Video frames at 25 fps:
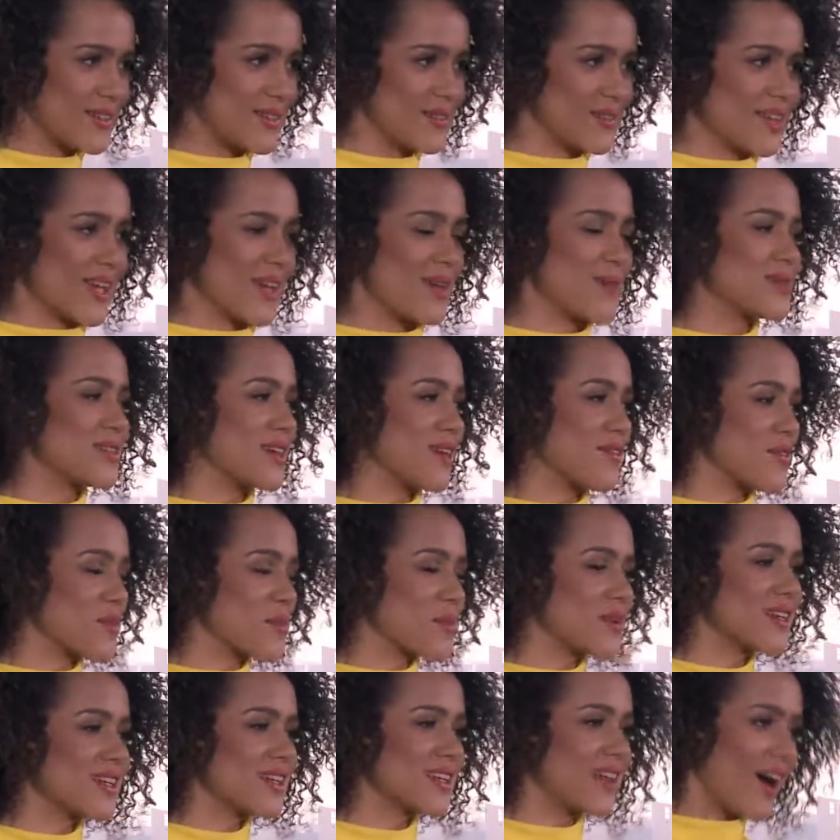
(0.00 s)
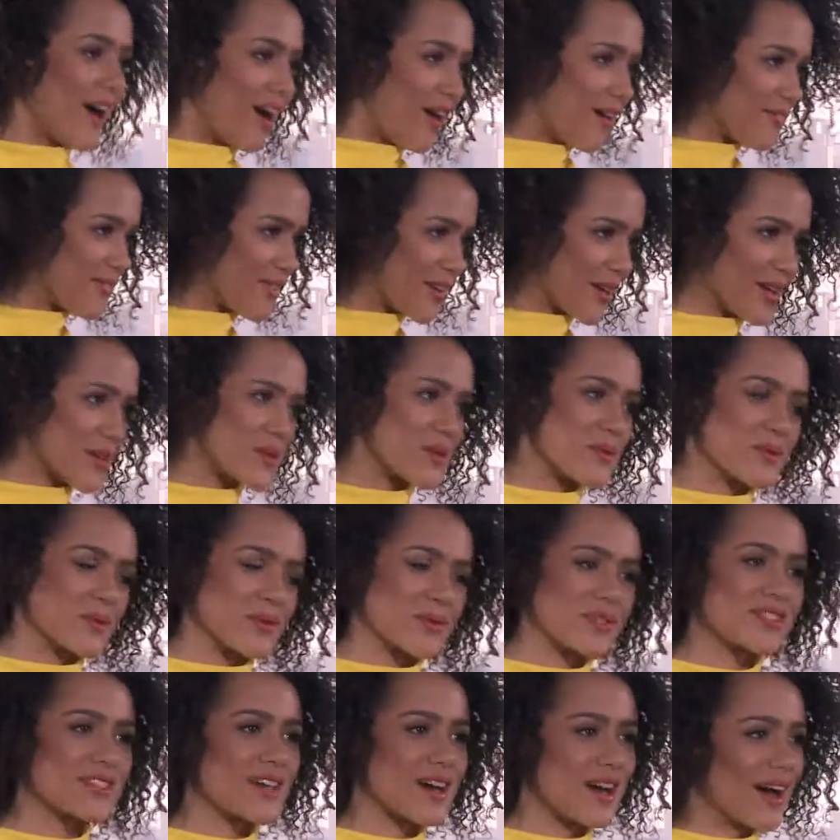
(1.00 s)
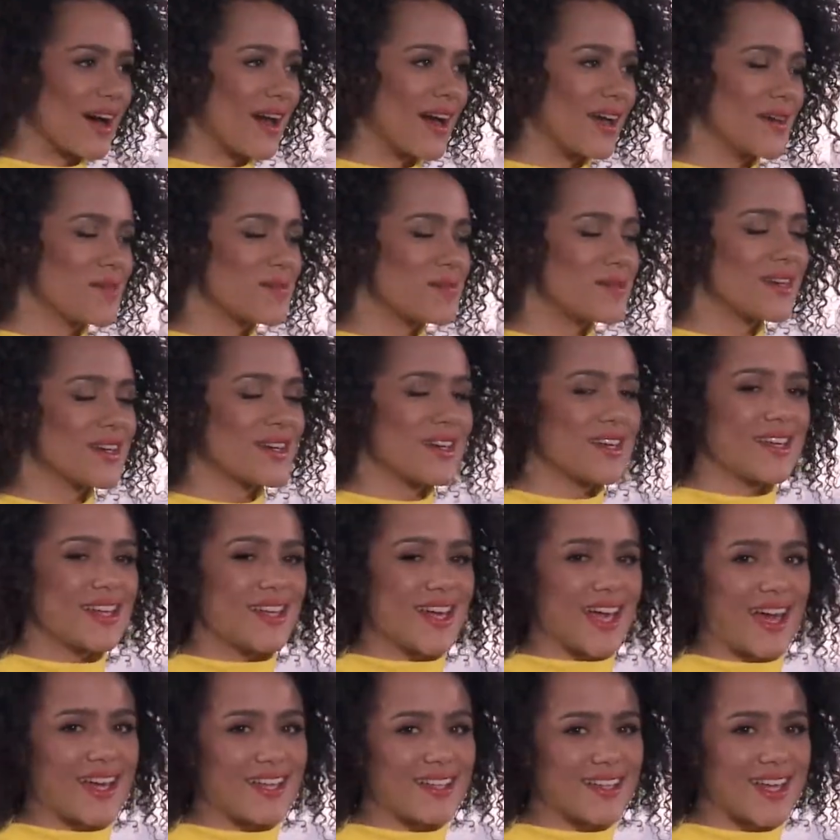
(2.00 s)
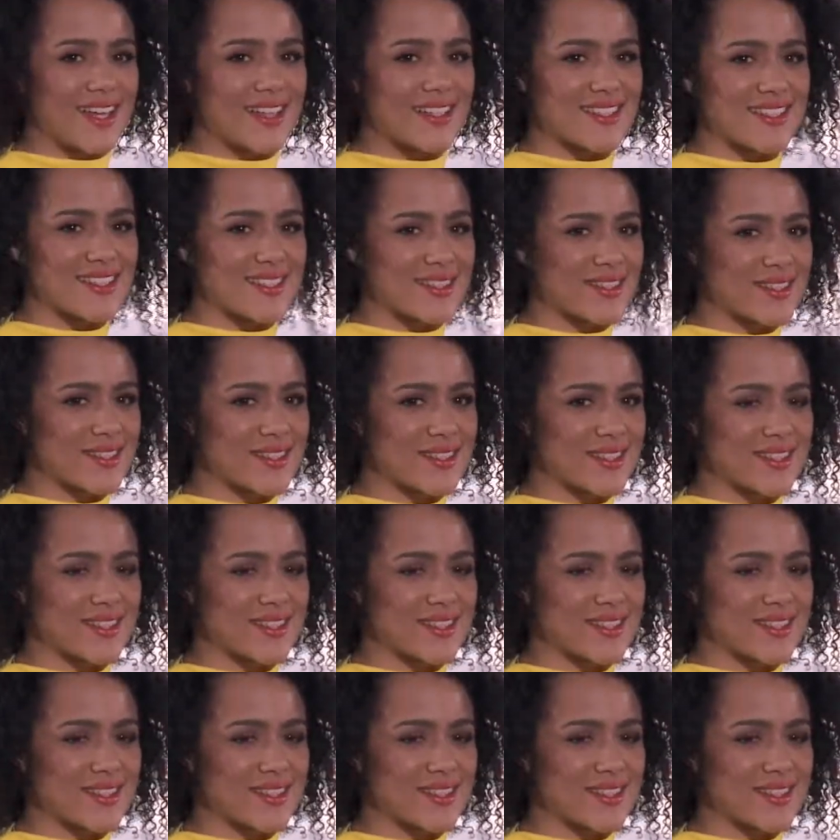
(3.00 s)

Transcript: who keeps everybody laughing all the time, and that's